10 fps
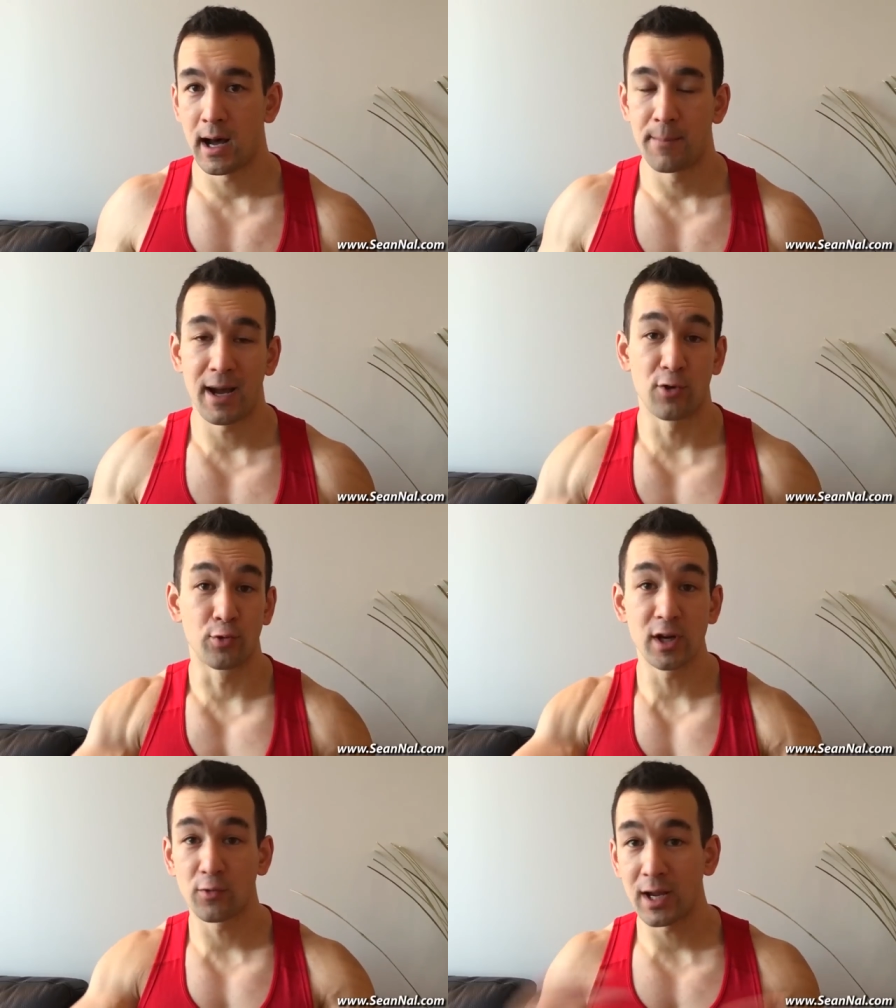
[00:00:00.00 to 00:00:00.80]
uh, by
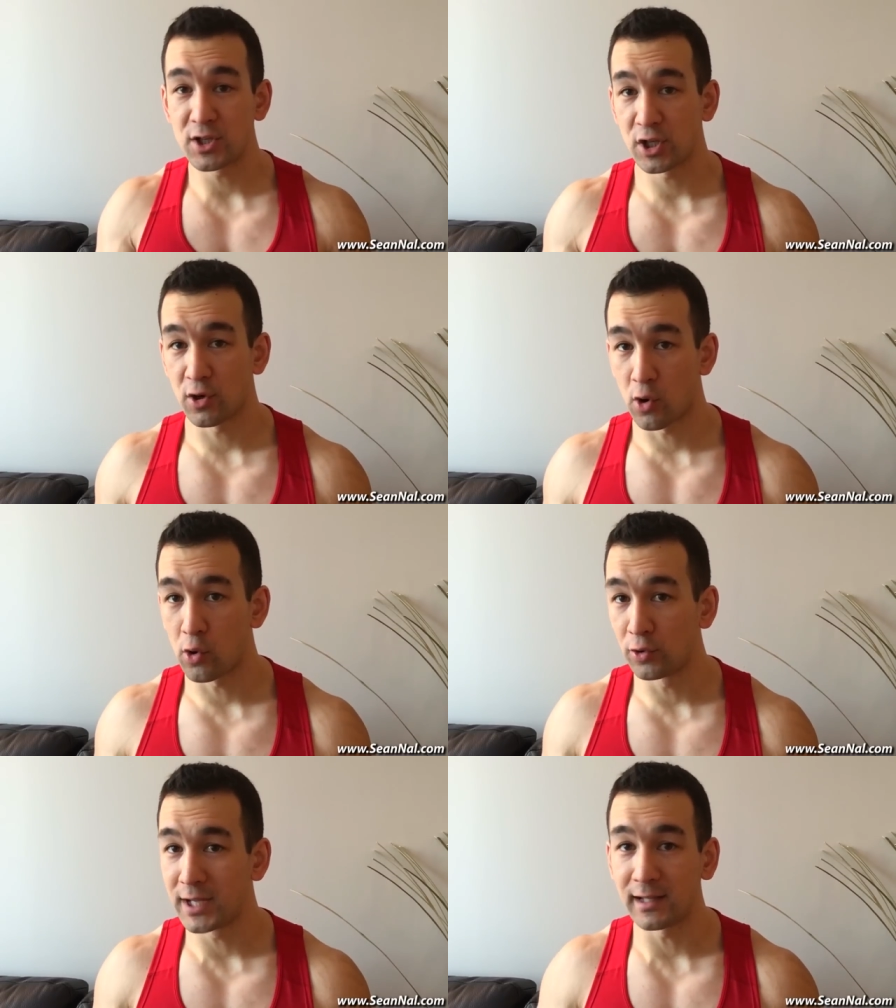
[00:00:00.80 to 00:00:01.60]
rearranging your
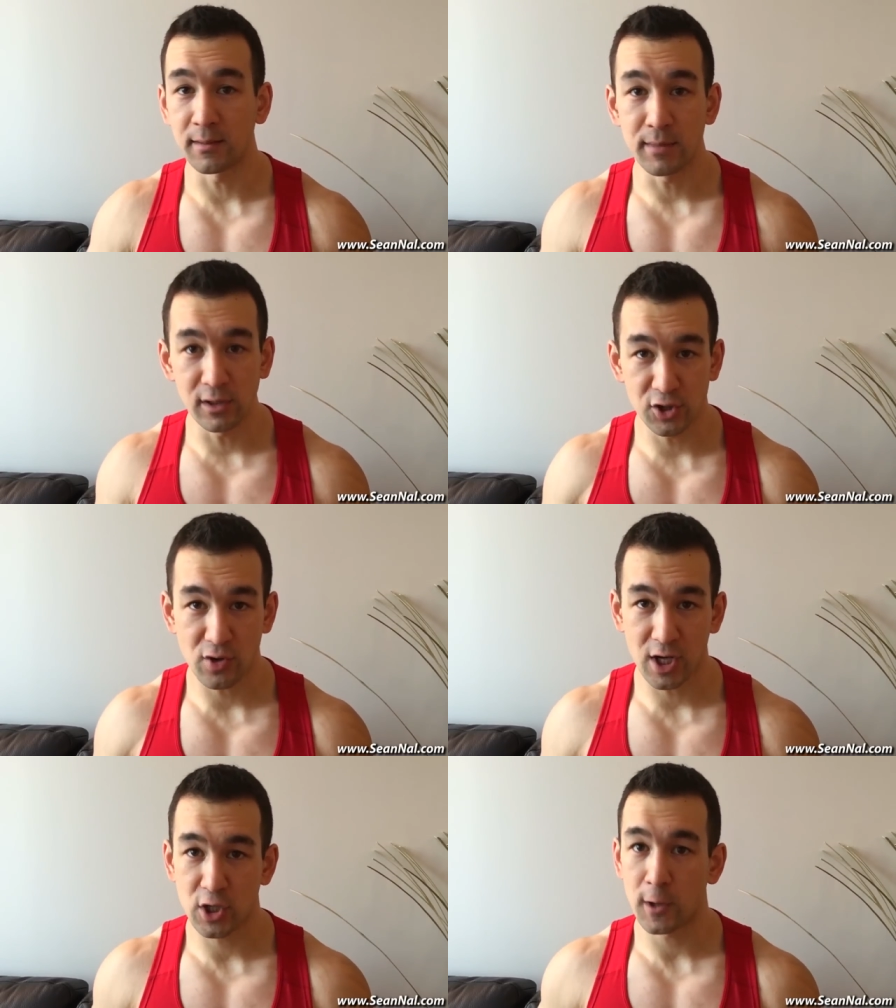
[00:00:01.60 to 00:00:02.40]
whole daily meal
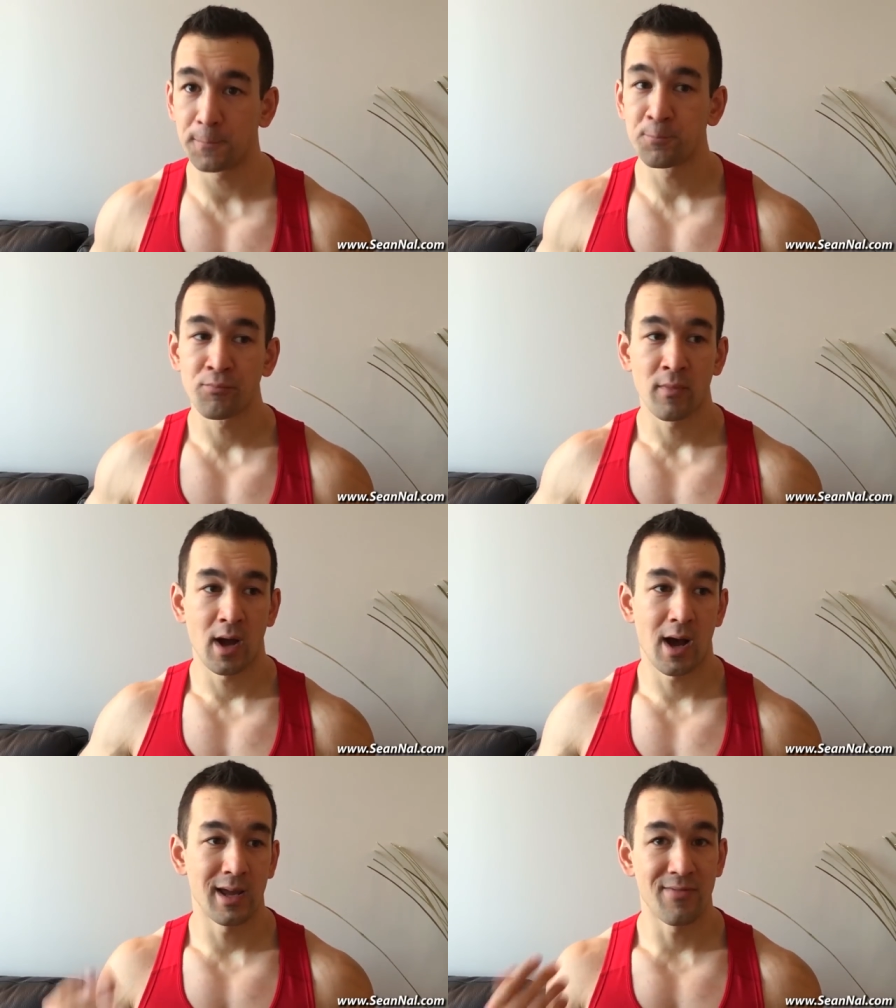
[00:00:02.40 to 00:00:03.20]
structure,
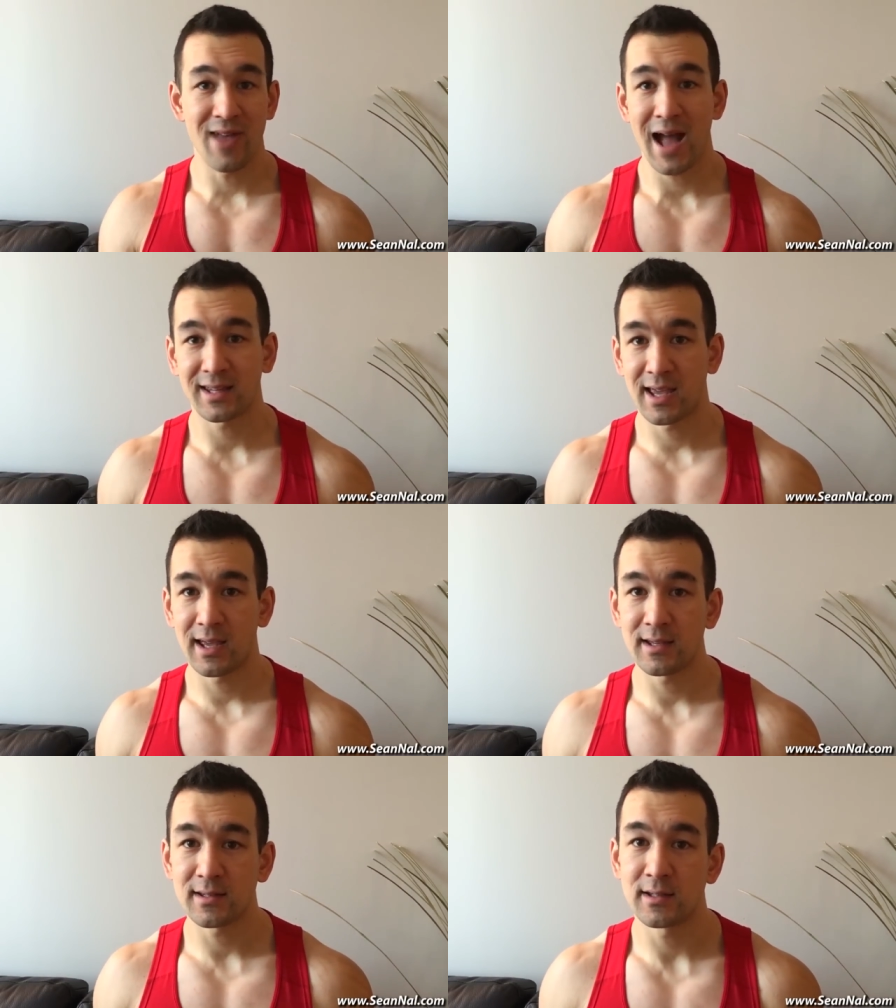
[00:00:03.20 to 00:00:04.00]
uh, in that
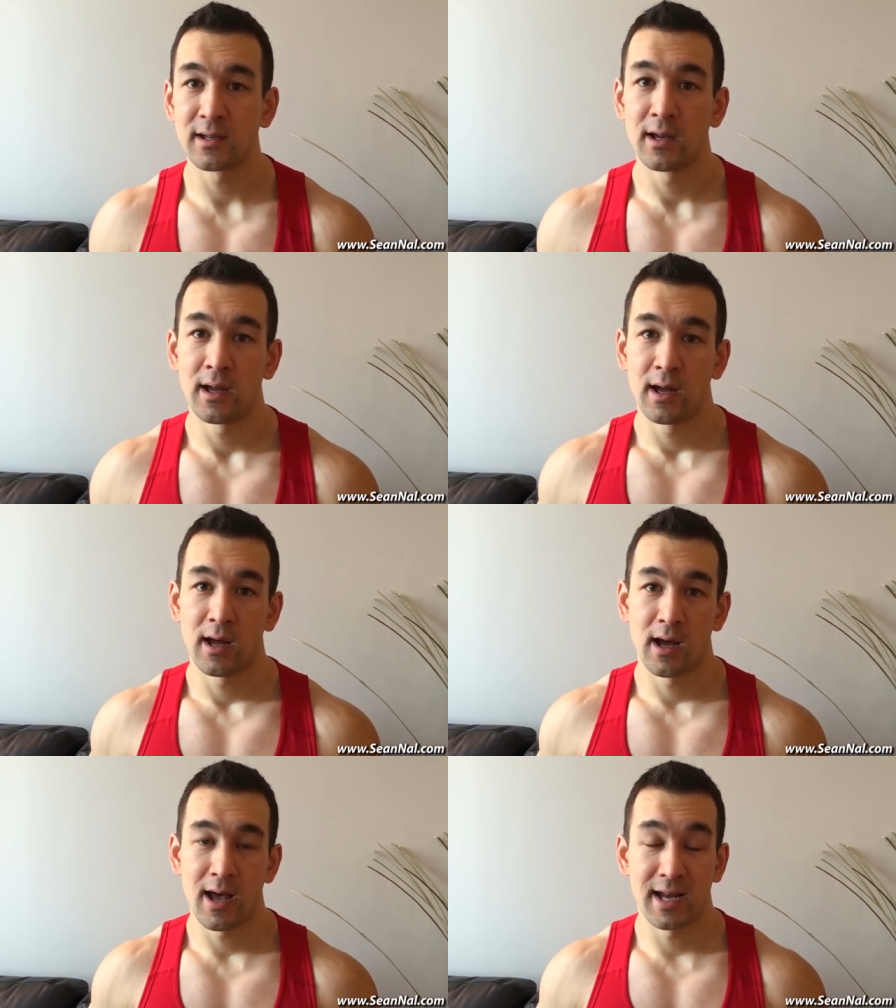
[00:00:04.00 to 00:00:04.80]
case,
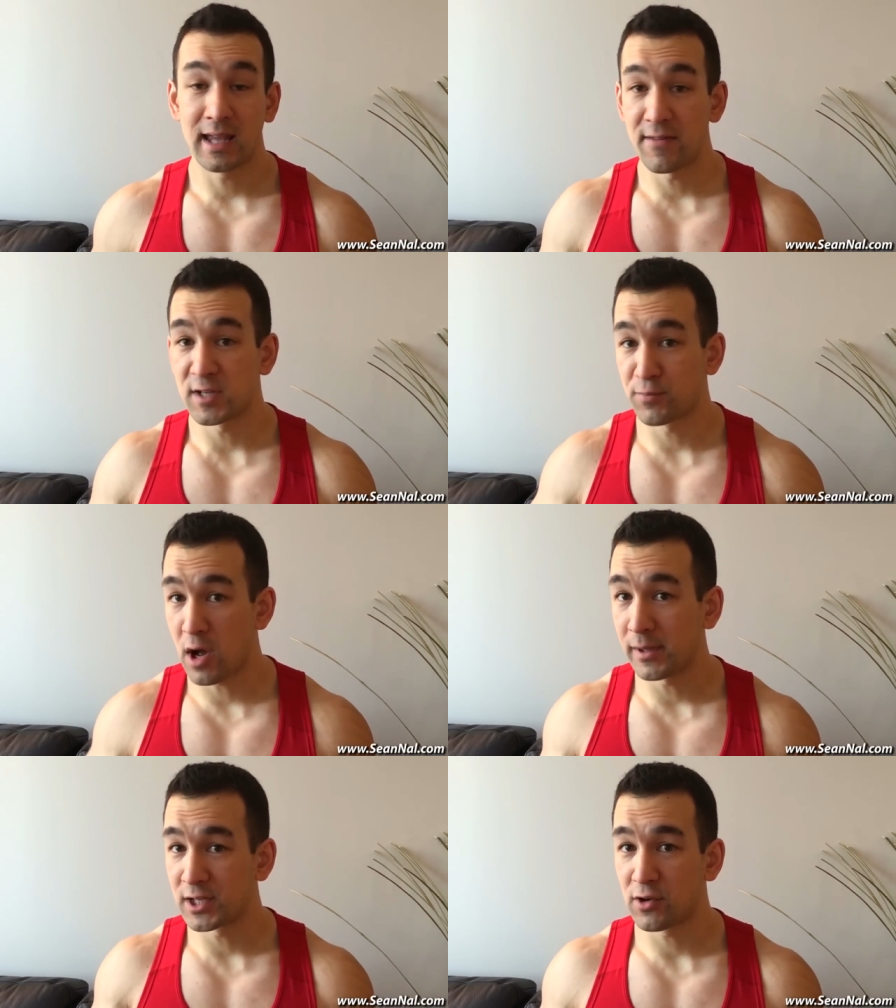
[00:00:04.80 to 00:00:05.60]
uh, and again, this
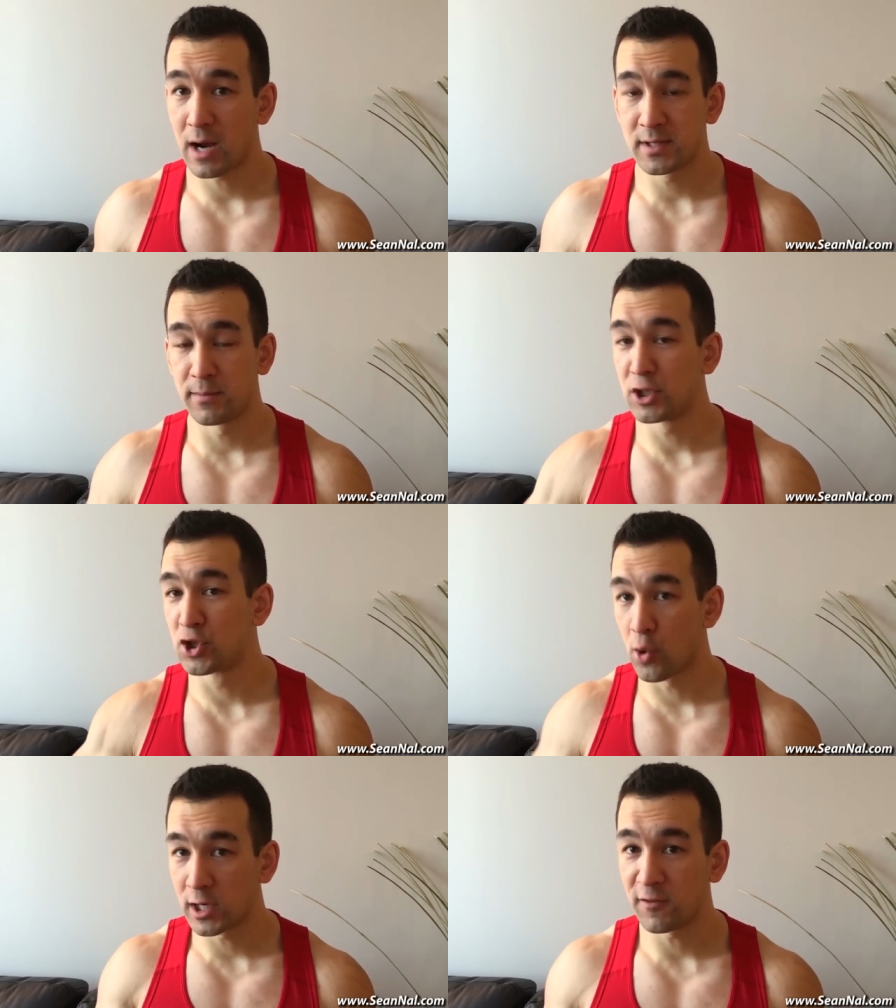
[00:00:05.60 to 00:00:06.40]
probably describes the
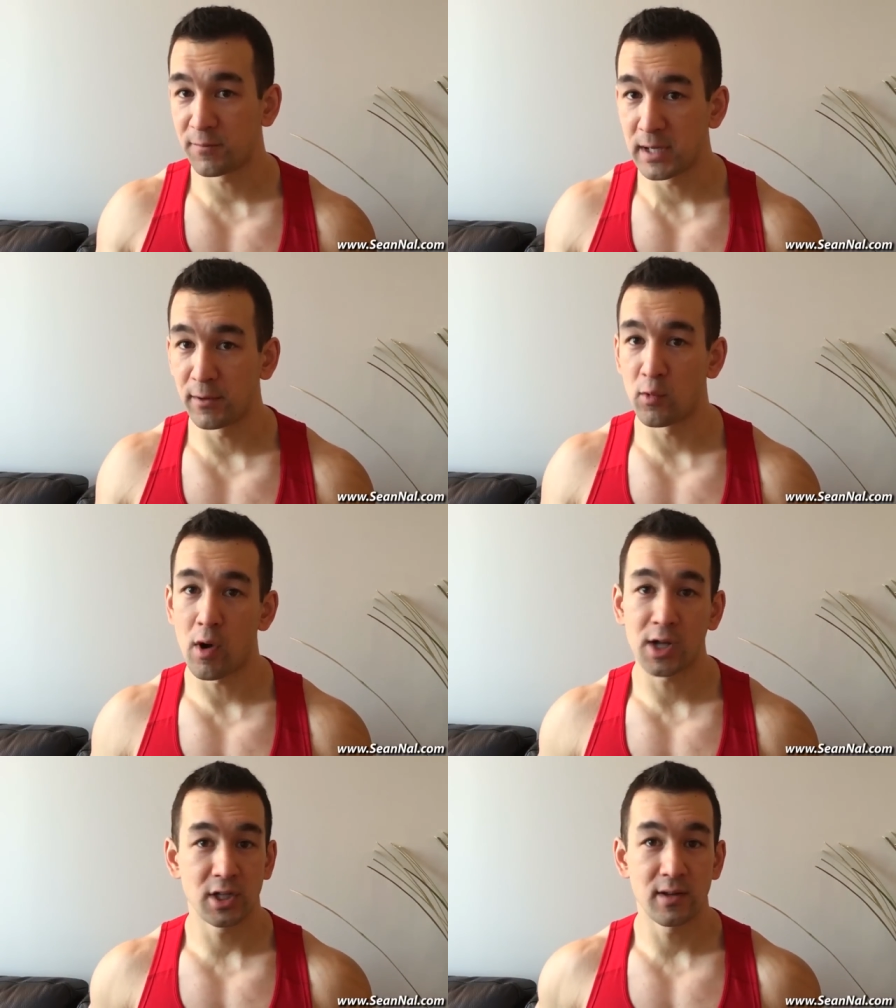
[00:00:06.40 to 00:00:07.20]
majority of people
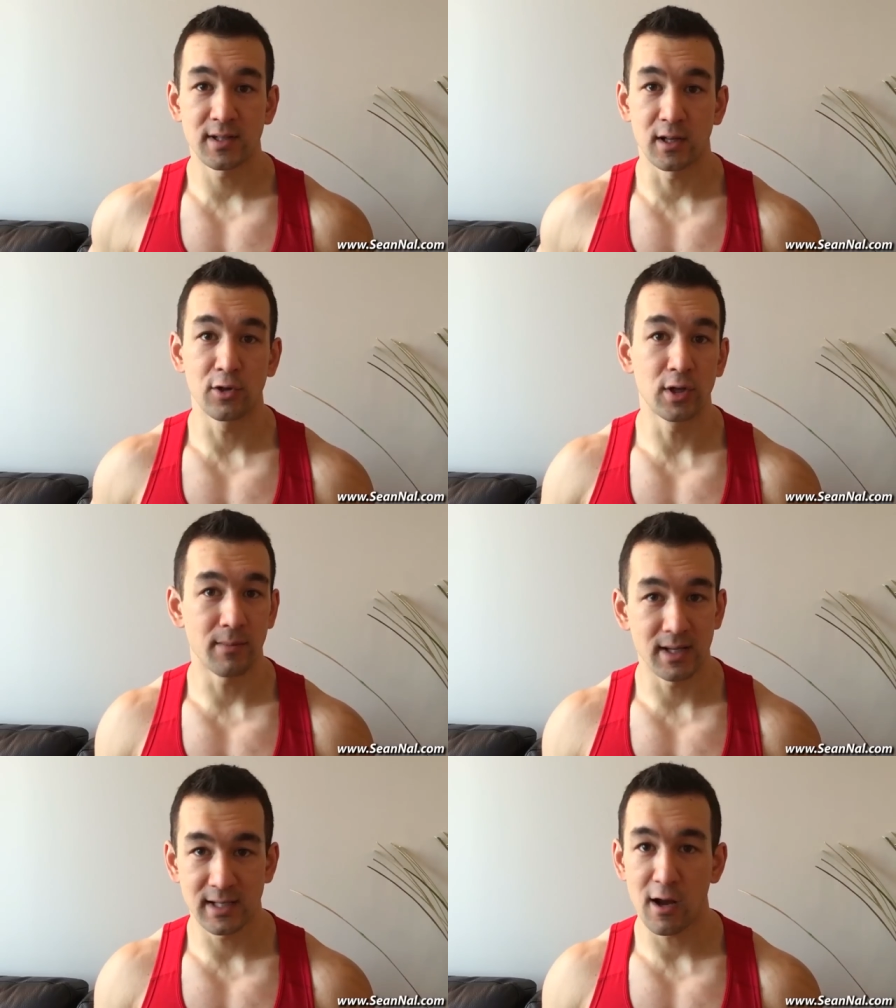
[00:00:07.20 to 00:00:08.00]
watching this, including
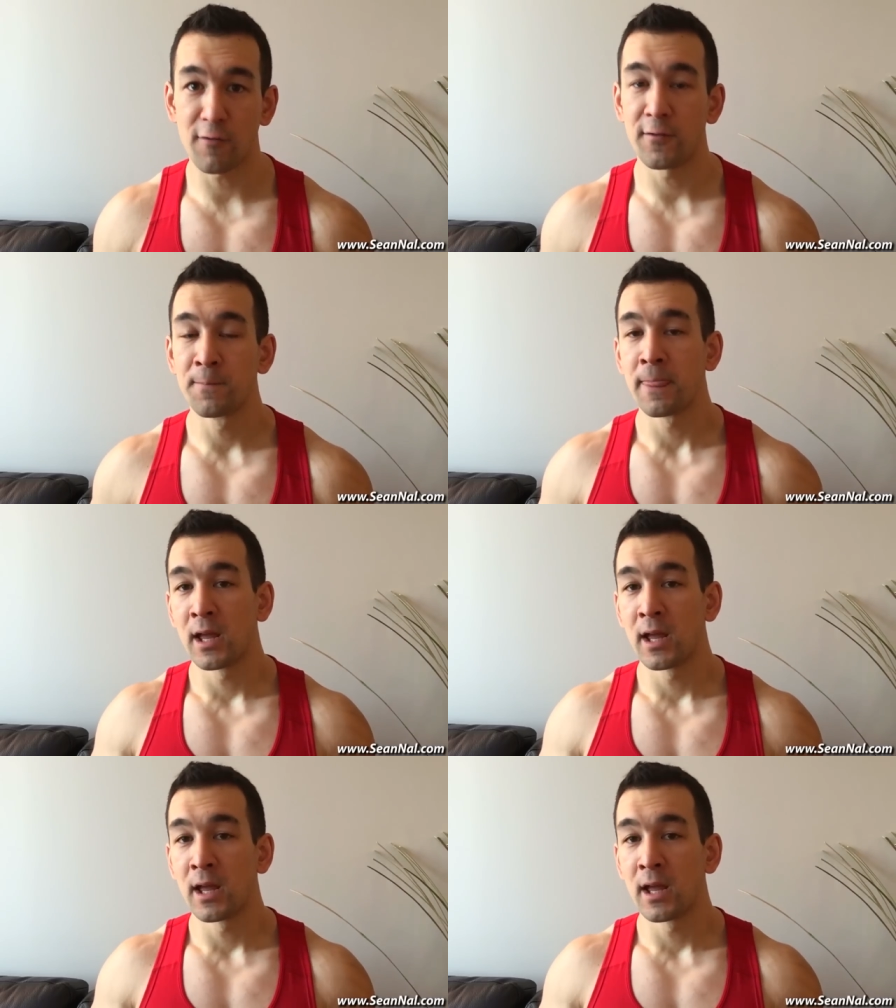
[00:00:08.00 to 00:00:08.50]
myself,